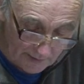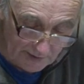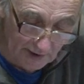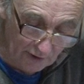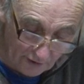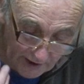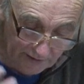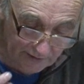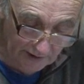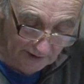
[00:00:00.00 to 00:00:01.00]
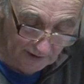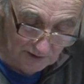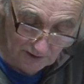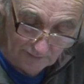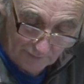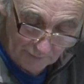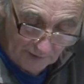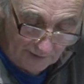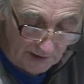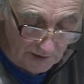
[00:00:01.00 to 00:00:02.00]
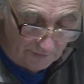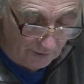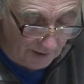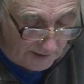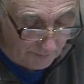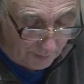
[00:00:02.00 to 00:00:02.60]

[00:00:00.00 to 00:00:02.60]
These are great things, things of great